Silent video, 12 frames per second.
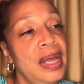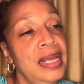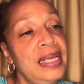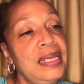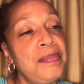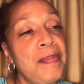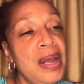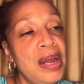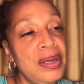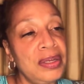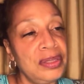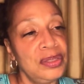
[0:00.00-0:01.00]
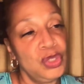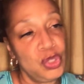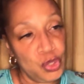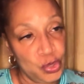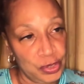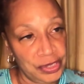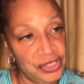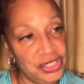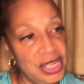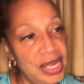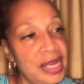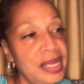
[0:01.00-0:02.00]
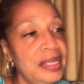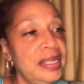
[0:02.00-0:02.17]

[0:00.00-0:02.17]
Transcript: in Mark, Luke, John,